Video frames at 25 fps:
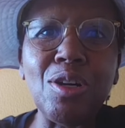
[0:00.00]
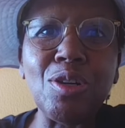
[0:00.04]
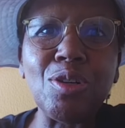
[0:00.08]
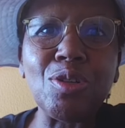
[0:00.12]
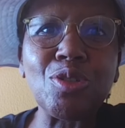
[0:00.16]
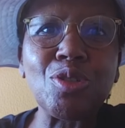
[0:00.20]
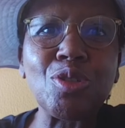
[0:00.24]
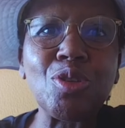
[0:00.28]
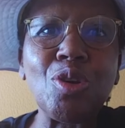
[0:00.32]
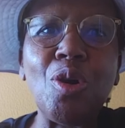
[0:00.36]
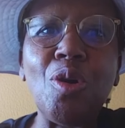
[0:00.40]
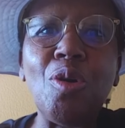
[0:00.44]

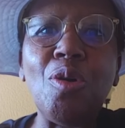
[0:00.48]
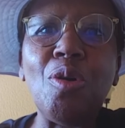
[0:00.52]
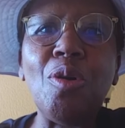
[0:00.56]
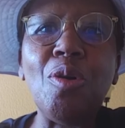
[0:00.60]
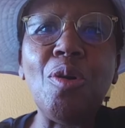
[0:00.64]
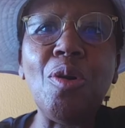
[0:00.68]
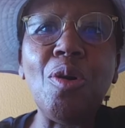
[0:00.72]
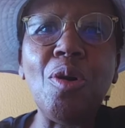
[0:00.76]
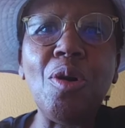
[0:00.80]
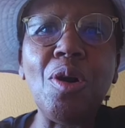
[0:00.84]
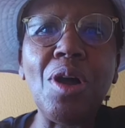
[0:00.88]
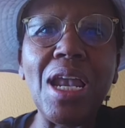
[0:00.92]
So
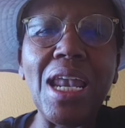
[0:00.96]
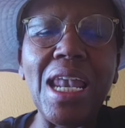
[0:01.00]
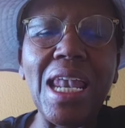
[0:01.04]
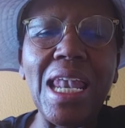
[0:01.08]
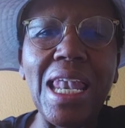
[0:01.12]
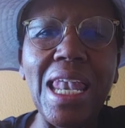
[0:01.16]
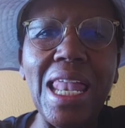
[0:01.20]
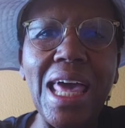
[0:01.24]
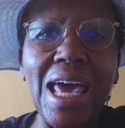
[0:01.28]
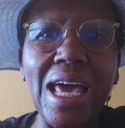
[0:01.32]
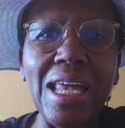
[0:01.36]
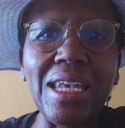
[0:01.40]

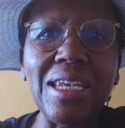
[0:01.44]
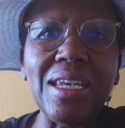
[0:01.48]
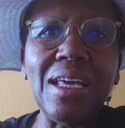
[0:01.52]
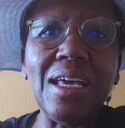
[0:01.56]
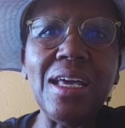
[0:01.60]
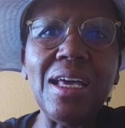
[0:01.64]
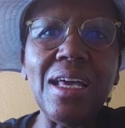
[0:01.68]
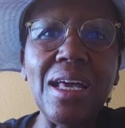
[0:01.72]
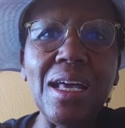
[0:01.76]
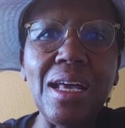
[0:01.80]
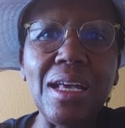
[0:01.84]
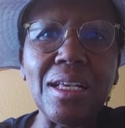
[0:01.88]
learn
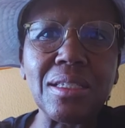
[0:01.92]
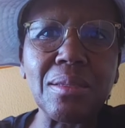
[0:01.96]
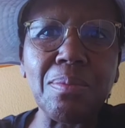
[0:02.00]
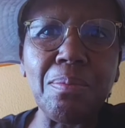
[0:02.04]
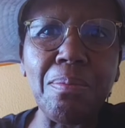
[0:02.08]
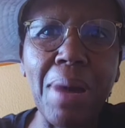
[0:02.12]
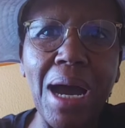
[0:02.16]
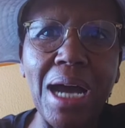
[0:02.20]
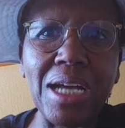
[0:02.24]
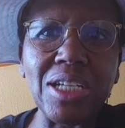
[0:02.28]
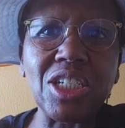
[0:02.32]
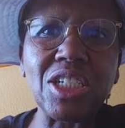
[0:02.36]
as
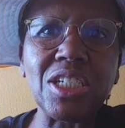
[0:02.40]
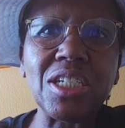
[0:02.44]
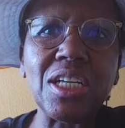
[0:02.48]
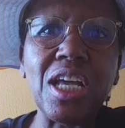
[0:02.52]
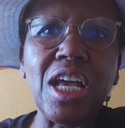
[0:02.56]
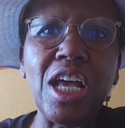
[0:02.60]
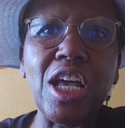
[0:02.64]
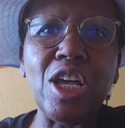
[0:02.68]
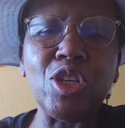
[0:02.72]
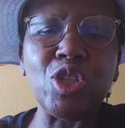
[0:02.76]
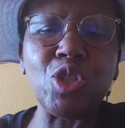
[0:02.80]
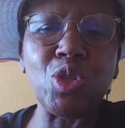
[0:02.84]
much
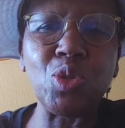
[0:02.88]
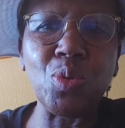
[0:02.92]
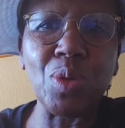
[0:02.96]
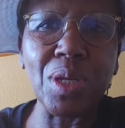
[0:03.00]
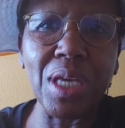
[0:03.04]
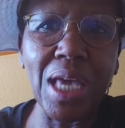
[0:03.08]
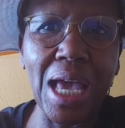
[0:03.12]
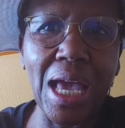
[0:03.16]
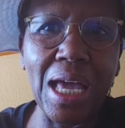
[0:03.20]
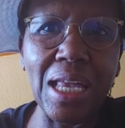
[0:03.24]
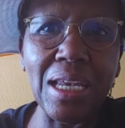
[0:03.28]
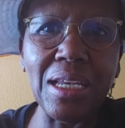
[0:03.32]
as you
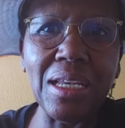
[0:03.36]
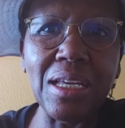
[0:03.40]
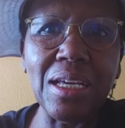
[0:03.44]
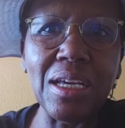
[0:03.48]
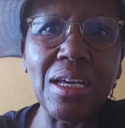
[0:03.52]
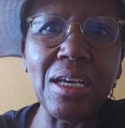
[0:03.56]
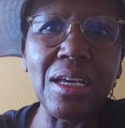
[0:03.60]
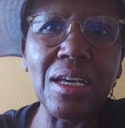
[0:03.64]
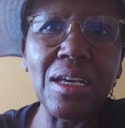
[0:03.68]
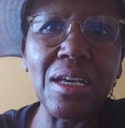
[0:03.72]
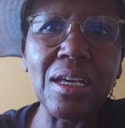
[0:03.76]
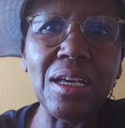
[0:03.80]
can
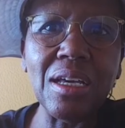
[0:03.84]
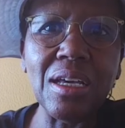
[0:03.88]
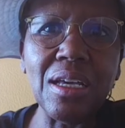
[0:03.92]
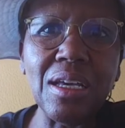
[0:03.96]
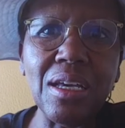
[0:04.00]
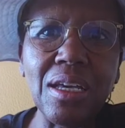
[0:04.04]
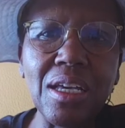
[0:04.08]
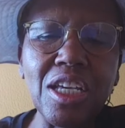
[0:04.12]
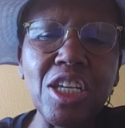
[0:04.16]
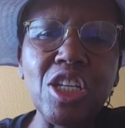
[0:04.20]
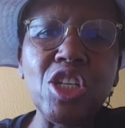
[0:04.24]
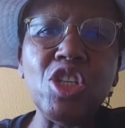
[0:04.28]

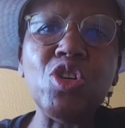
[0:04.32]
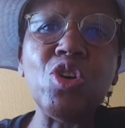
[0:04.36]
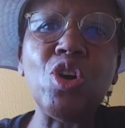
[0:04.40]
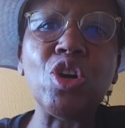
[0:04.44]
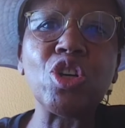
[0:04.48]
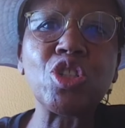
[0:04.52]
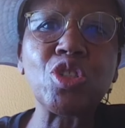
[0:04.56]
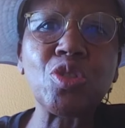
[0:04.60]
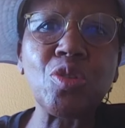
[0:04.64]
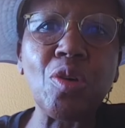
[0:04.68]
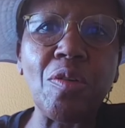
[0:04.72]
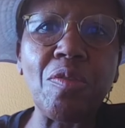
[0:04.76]
in your
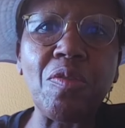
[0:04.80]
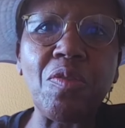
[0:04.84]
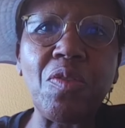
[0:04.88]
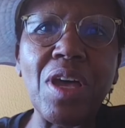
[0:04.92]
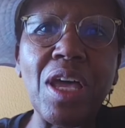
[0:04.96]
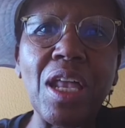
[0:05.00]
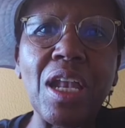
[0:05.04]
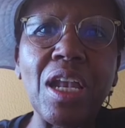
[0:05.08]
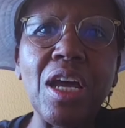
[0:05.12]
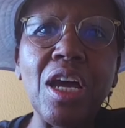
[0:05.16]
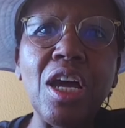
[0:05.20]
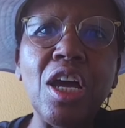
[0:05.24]

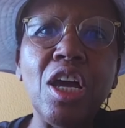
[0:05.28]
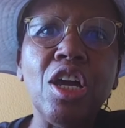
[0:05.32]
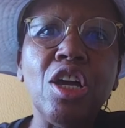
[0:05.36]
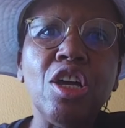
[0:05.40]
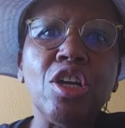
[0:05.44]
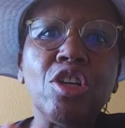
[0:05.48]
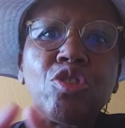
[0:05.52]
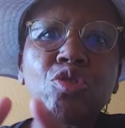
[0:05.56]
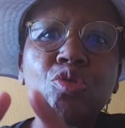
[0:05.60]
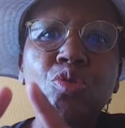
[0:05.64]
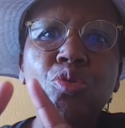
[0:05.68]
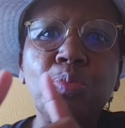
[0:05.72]
Stokvel
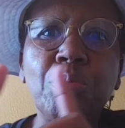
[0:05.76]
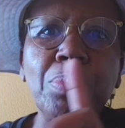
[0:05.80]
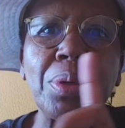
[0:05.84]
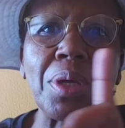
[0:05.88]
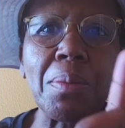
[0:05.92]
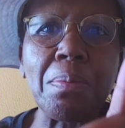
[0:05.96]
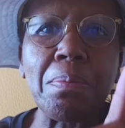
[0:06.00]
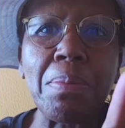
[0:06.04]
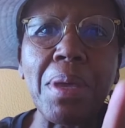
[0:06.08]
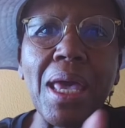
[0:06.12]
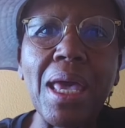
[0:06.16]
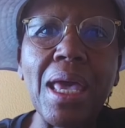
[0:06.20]
to
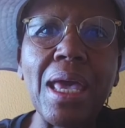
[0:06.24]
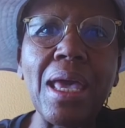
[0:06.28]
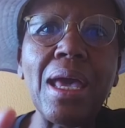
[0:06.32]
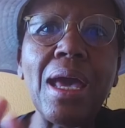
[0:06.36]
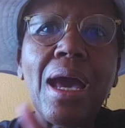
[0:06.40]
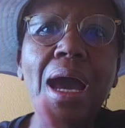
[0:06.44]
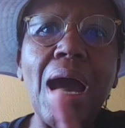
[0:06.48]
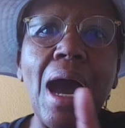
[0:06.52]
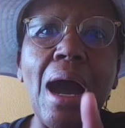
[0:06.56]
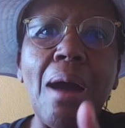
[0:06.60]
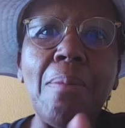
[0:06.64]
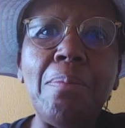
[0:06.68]
prepare
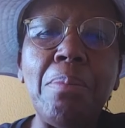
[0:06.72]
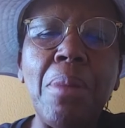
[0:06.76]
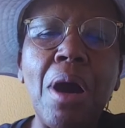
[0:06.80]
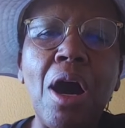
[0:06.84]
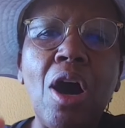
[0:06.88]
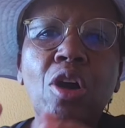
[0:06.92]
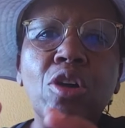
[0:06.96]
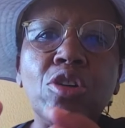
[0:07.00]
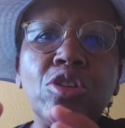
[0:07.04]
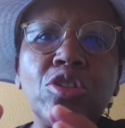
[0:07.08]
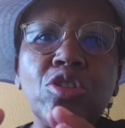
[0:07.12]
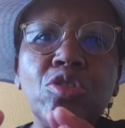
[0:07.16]

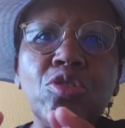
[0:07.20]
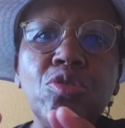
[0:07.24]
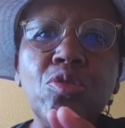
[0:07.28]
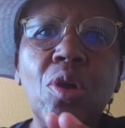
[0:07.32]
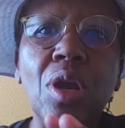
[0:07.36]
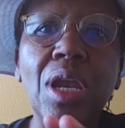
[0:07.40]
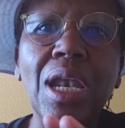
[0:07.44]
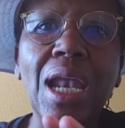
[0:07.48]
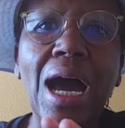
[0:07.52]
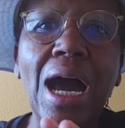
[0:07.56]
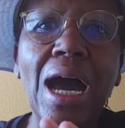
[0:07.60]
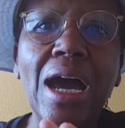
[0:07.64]
about
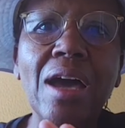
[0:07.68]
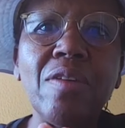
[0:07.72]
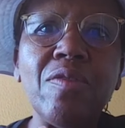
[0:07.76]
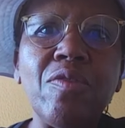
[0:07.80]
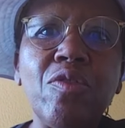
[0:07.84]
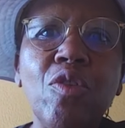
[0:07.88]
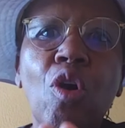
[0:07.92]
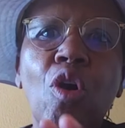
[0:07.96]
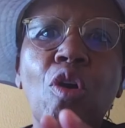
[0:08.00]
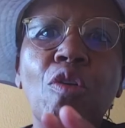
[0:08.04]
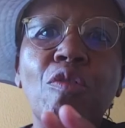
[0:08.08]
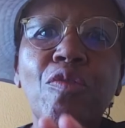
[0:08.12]
your life
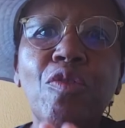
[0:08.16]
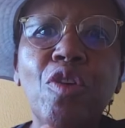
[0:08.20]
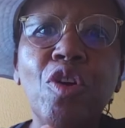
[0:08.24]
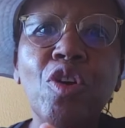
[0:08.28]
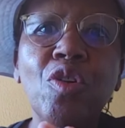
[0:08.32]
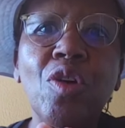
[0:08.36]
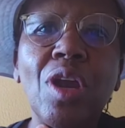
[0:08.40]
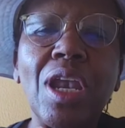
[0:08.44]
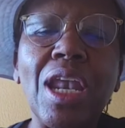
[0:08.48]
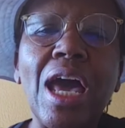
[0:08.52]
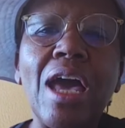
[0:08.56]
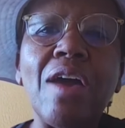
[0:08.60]
or for
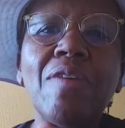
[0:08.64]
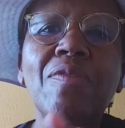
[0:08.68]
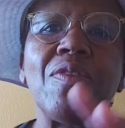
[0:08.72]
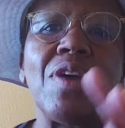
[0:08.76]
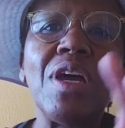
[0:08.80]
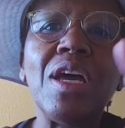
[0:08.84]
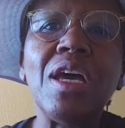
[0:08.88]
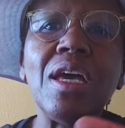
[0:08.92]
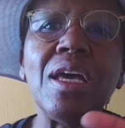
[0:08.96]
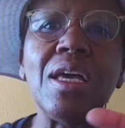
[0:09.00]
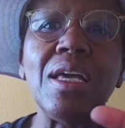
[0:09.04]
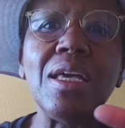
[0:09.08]
your life
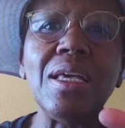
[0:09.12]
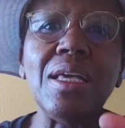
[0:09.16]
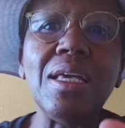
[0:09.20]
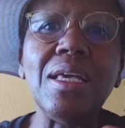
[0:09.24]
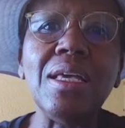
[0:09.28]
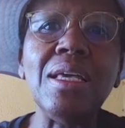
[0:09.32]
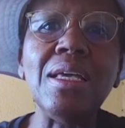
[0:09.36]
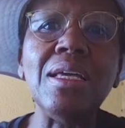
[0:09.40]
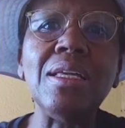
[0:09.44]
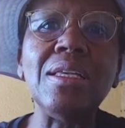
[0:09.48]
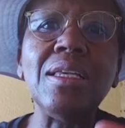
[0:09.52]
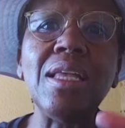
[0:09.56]

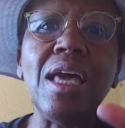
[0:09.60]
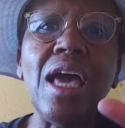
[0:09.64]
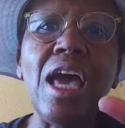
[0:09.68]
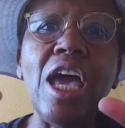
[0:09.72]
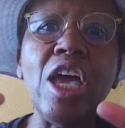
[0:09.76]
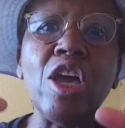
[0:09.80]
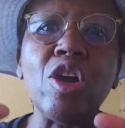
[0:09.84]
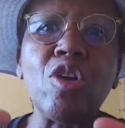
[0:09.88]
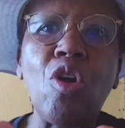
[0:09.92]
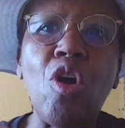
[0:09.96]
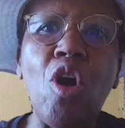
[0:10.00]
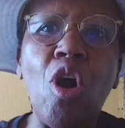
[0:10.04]
in
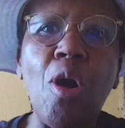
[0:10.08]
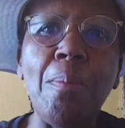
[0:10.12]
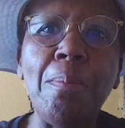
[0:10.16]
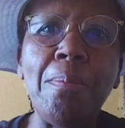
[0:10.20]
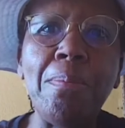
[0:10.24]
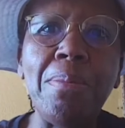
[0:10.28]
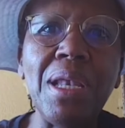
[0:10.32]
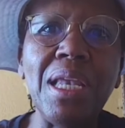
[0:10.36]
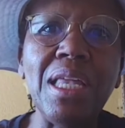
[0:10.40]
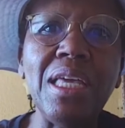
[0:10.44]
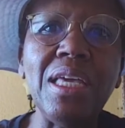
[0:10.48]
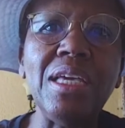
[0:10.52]
a
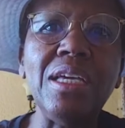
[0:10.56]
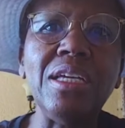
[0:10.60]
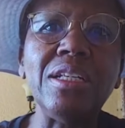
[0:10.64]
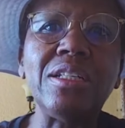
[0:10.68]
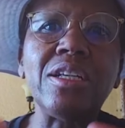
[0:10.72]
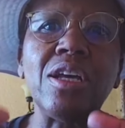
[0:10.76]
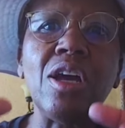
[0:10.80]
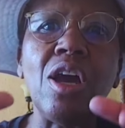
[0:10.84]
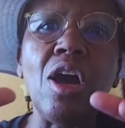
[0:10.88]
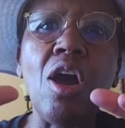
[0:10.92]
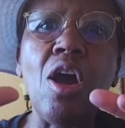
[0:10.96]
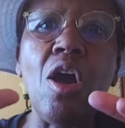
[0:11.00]

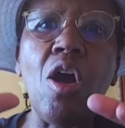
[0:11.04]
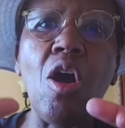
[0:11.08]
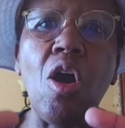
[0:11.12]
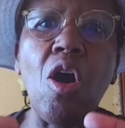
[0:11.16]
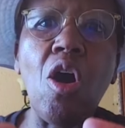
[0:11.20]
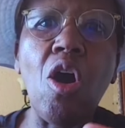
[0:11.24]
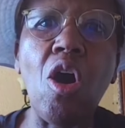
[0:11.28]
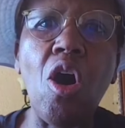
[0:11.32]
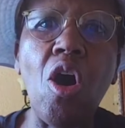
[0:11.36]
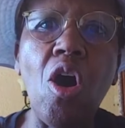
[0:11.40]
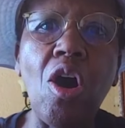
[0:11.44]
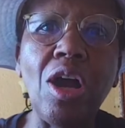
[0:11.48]
complete
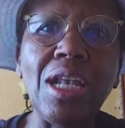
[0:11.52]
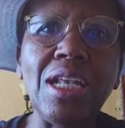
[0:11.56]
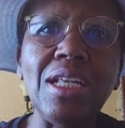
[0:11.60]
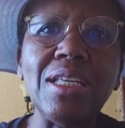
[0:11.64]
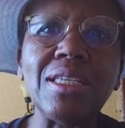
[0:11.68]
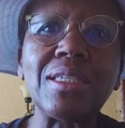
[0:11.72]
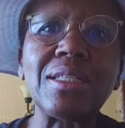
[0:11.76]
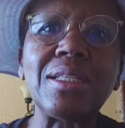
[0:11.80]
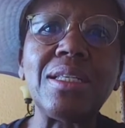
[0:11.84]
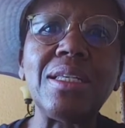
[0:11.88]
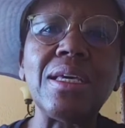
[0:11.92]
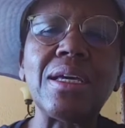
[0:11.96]

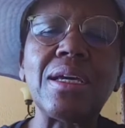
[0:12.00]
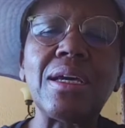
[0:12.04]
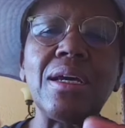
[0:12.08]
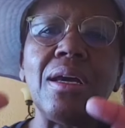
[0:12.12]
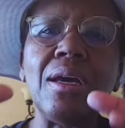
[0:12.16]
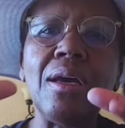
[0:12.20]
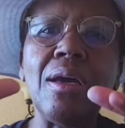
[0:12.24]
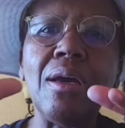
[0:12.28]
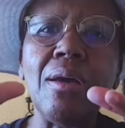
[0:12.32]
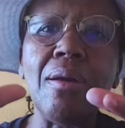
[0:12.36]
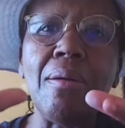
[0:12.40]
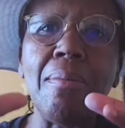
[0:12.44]
holistic
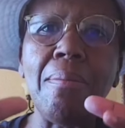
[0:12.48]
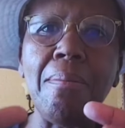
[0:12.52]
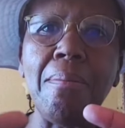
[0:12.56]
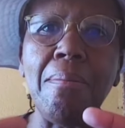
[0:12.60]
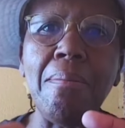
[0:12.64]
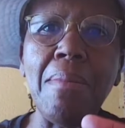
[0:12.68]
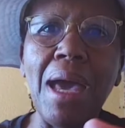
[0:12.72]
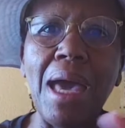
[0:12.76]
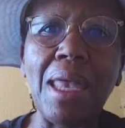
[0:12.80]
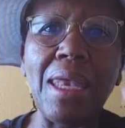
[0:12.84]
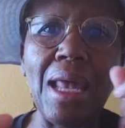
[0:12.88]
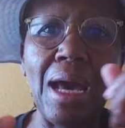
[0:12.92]

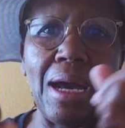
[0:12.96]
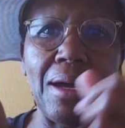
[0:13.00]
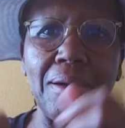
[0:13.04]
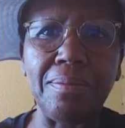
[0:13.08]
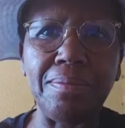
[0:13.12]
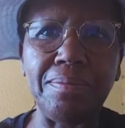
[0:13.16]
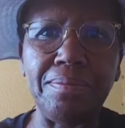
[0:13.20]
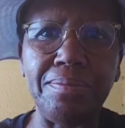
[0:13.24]
manner.